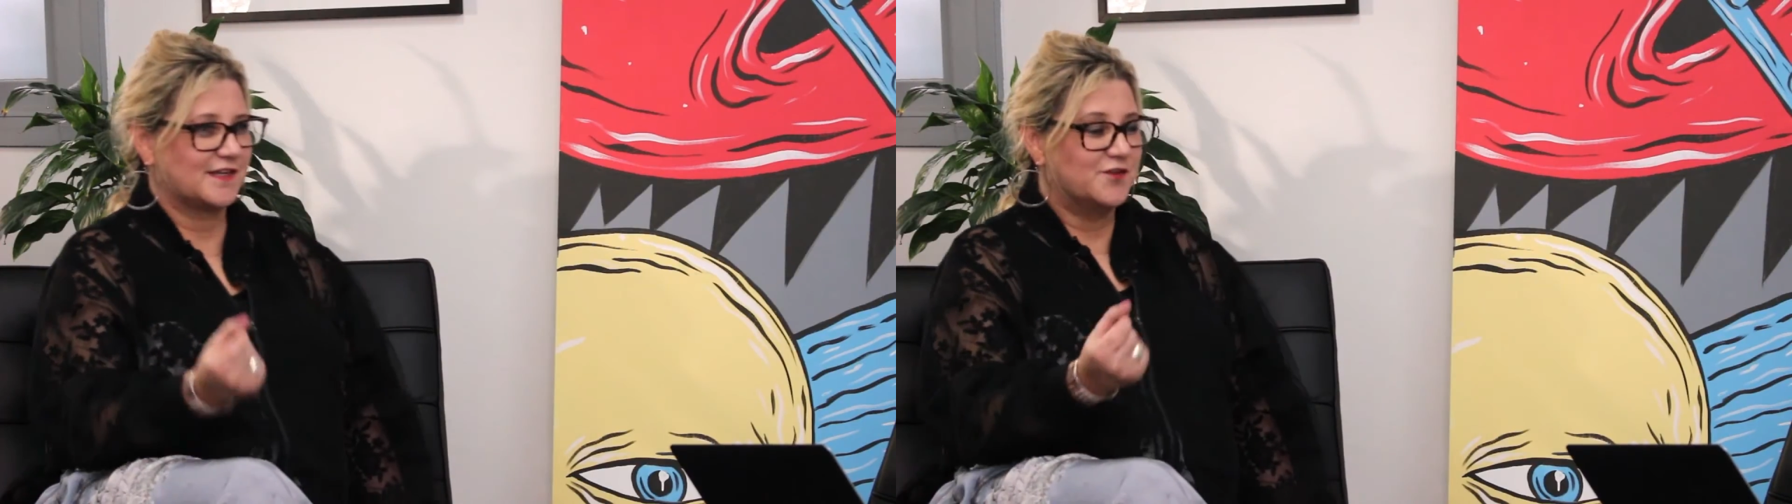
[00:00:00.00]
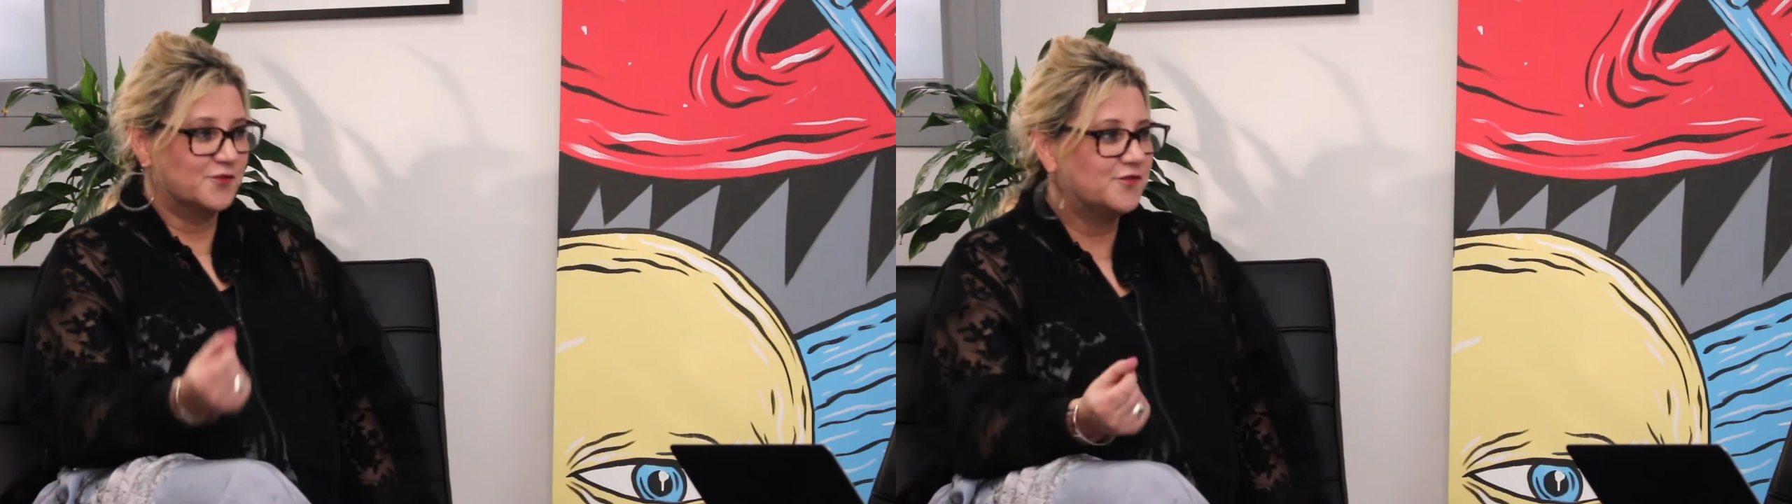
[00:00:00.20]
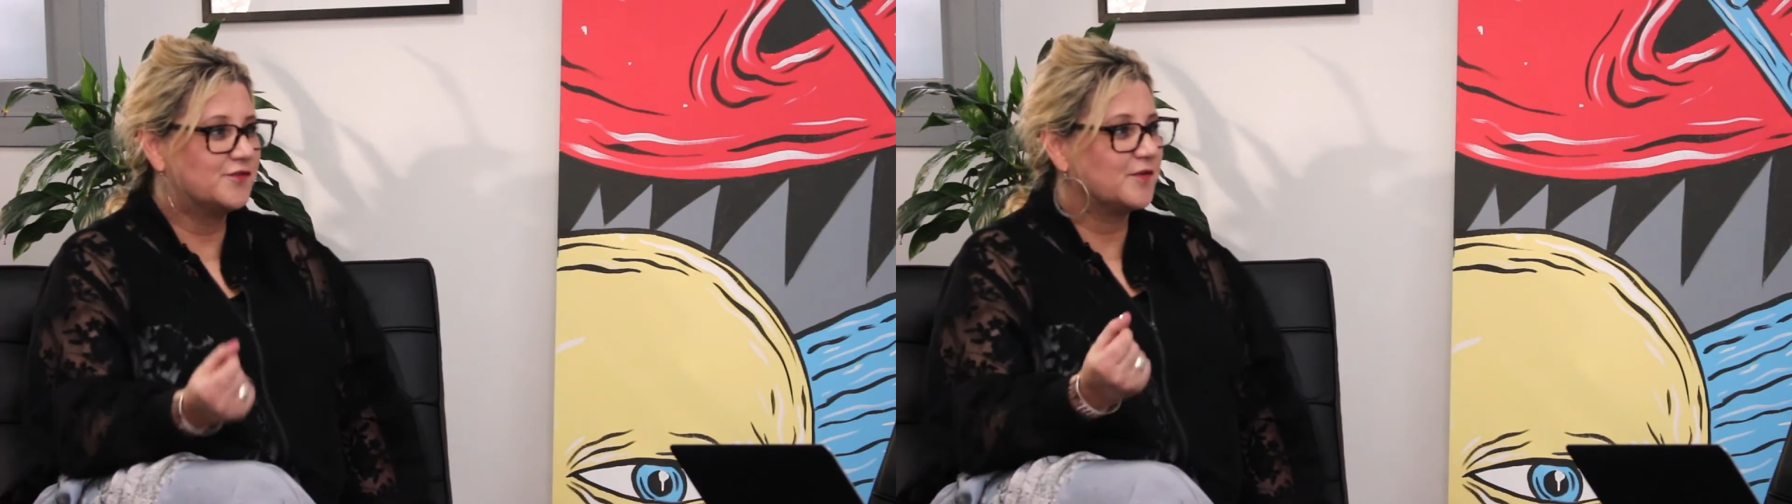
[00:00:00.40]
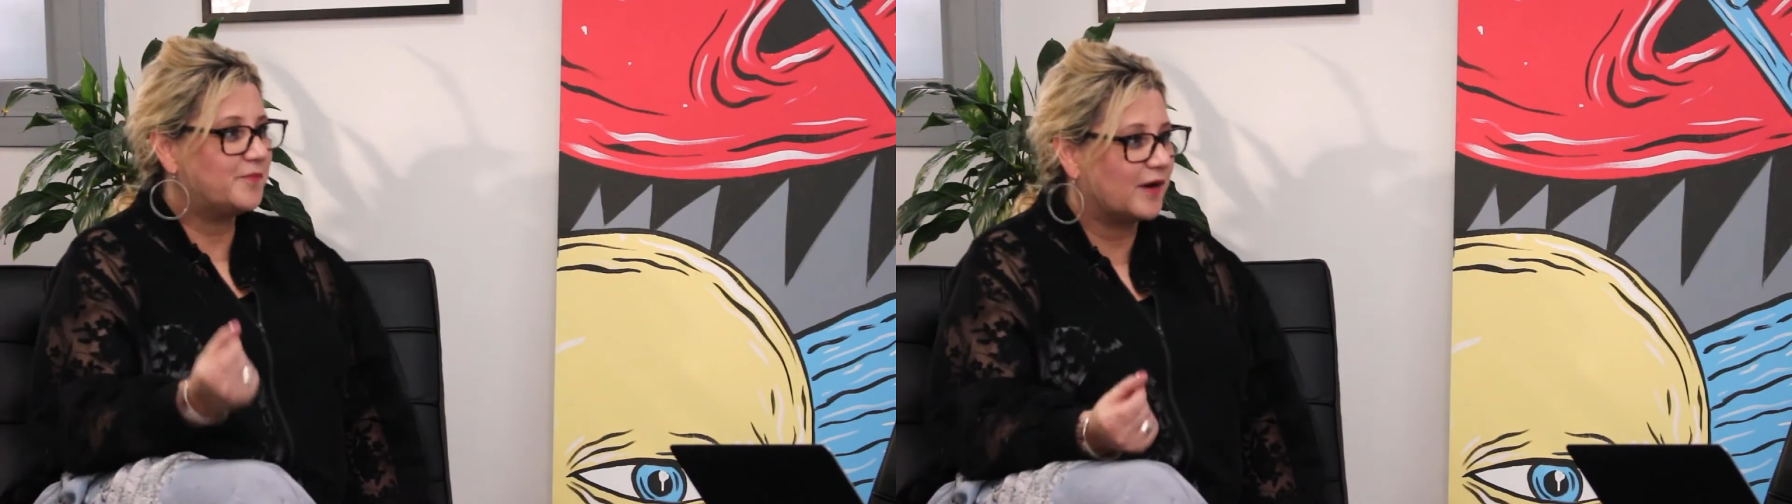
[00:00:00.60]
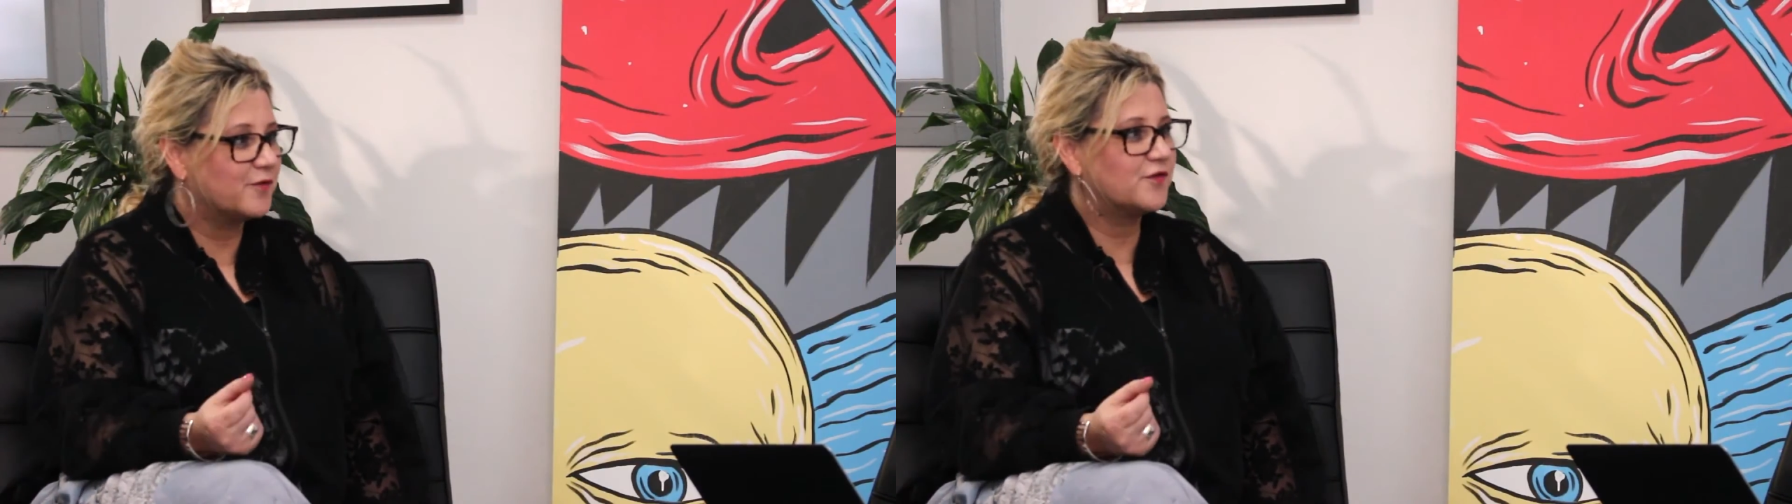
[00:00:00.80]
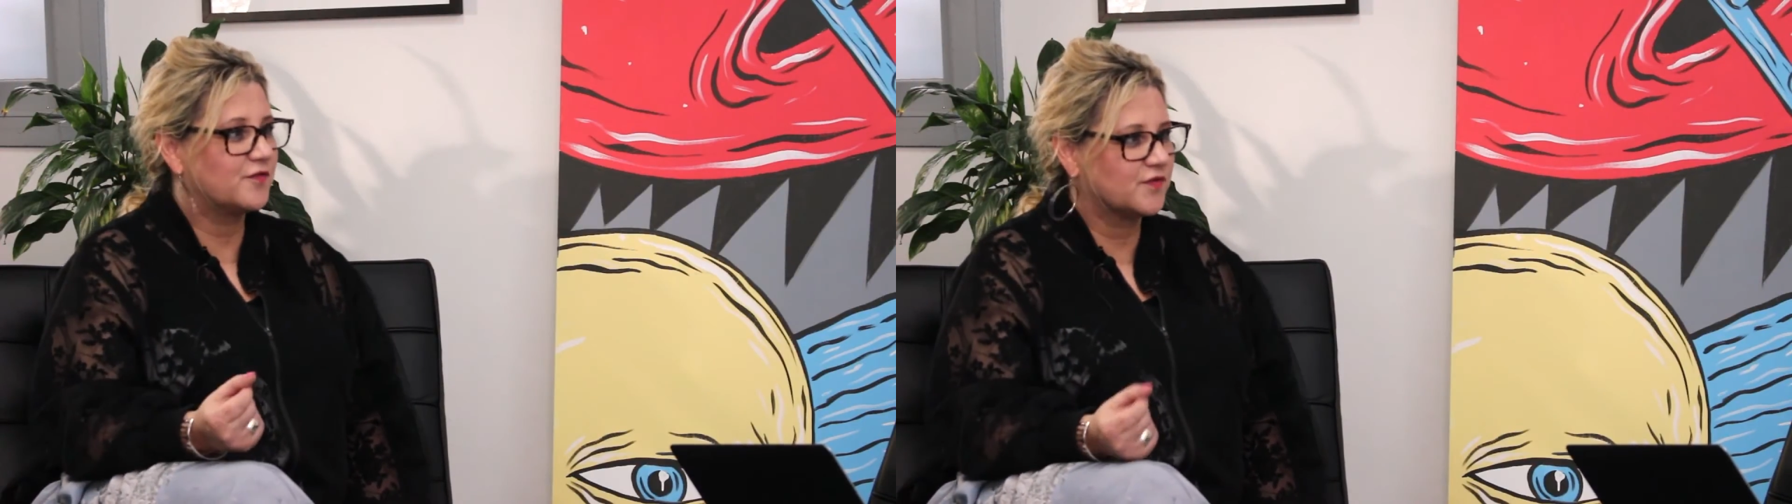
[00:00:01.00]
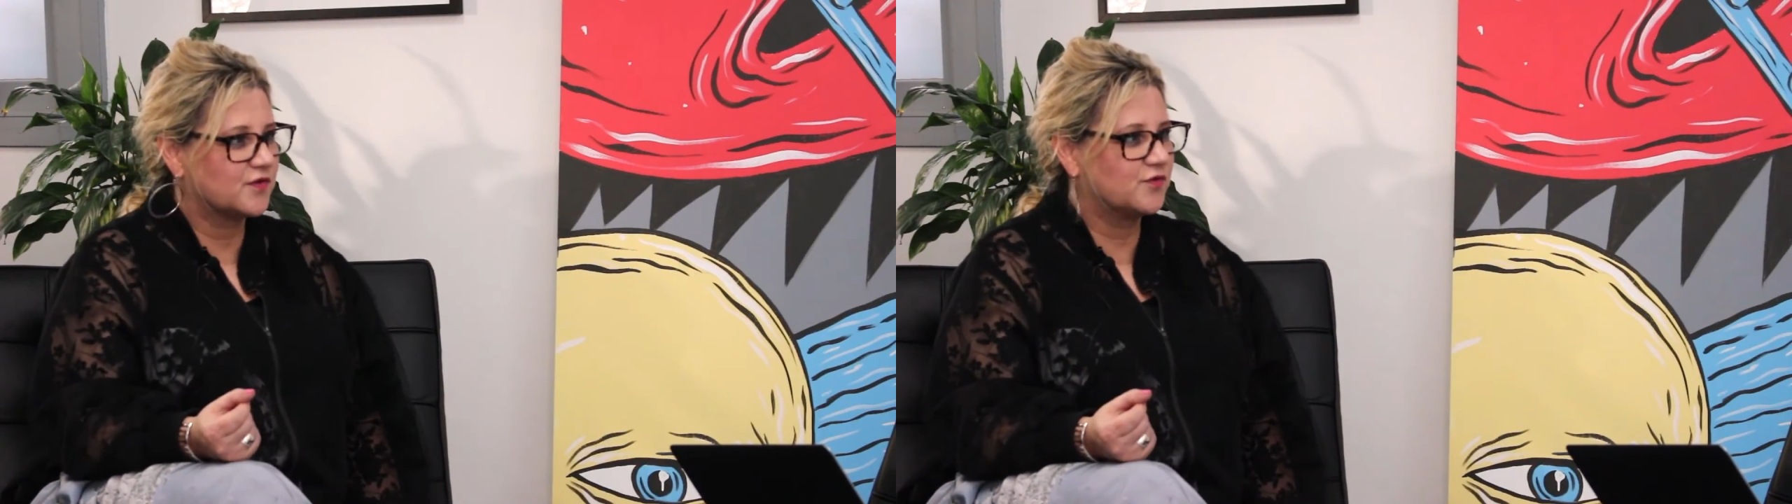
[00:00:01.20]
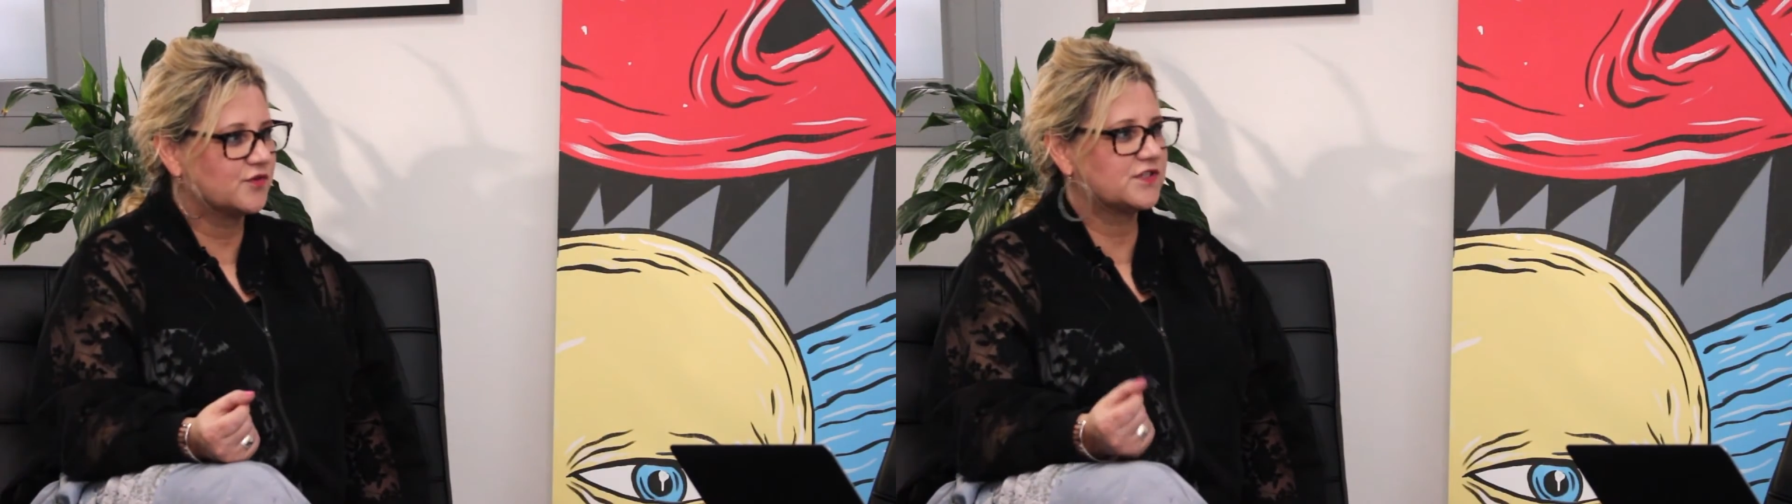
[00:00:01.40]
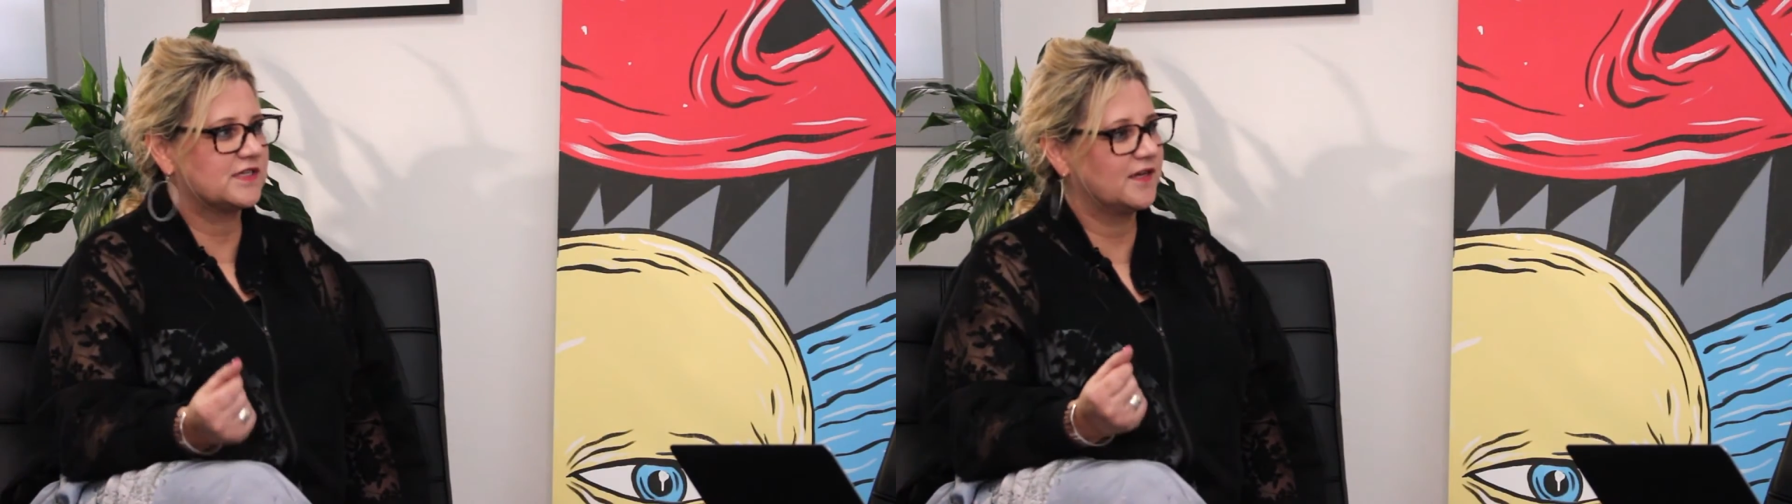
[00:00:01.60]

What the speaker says: I know the power of the course